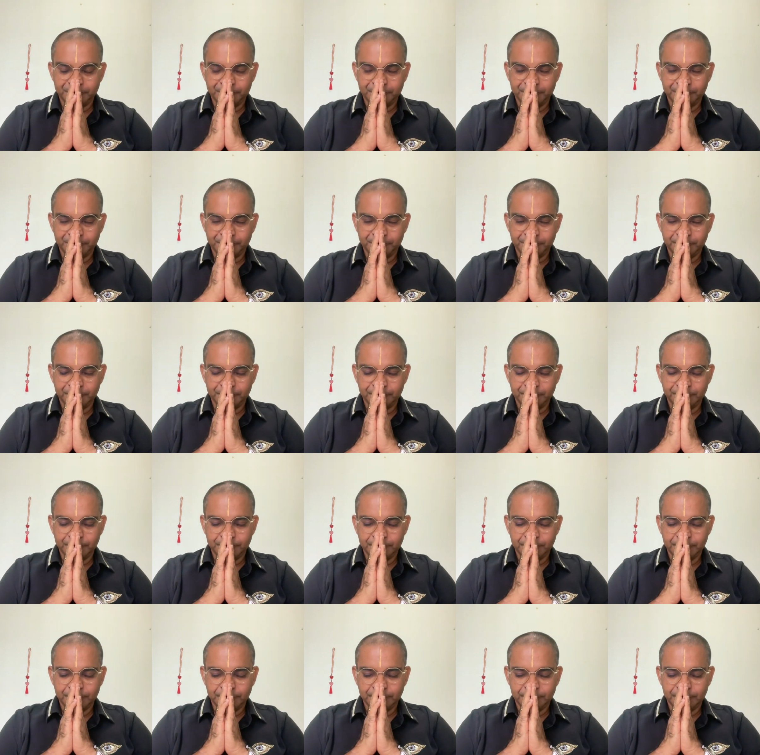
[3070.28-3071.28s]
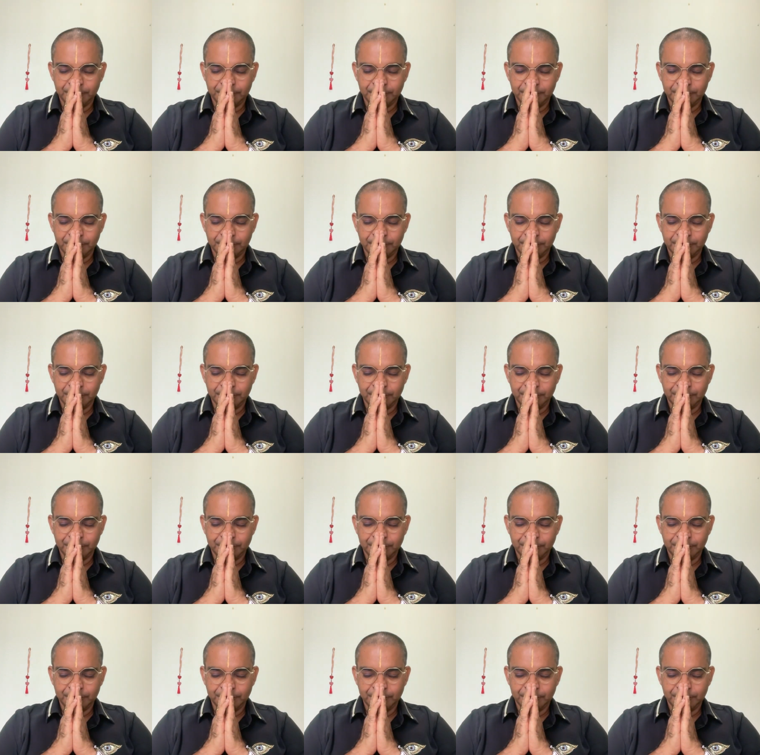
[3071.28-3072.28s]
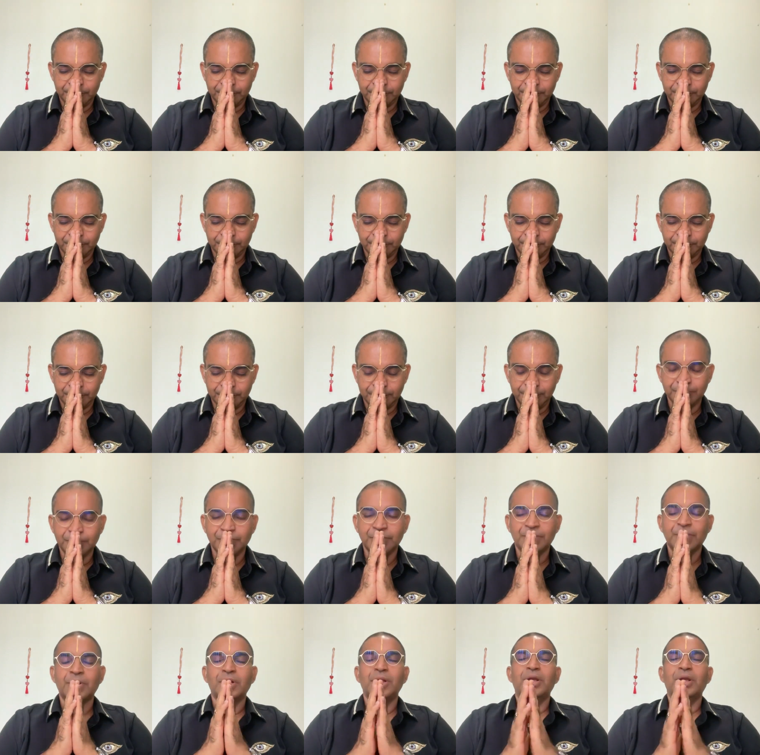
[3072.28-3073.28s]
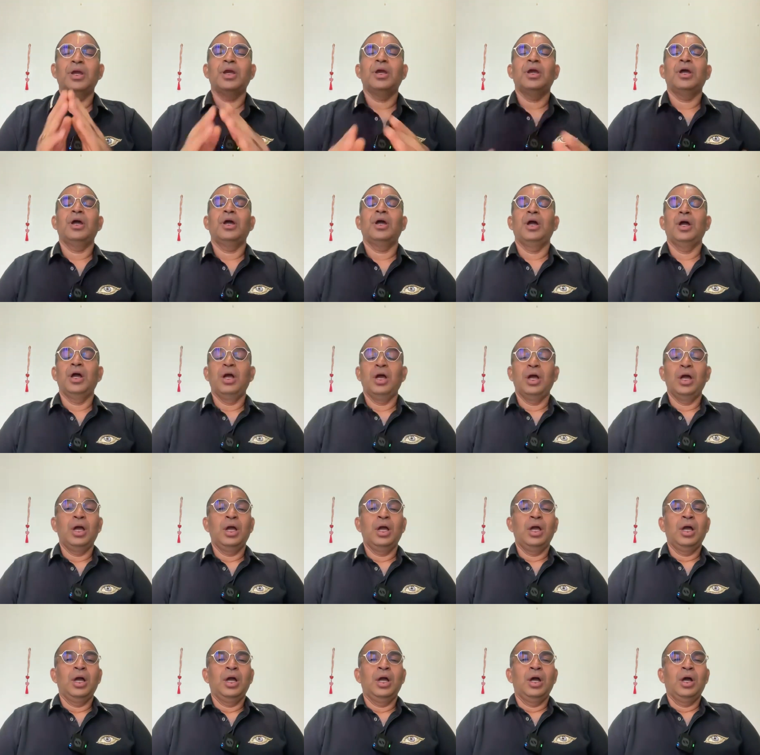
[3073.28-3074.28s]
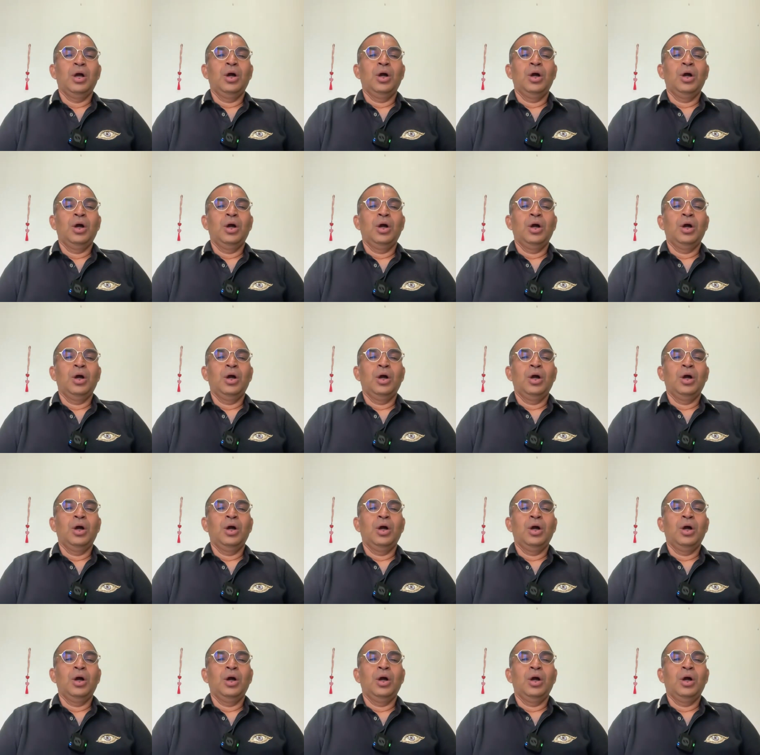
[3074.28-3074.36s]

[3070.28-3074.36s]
Nothing is said.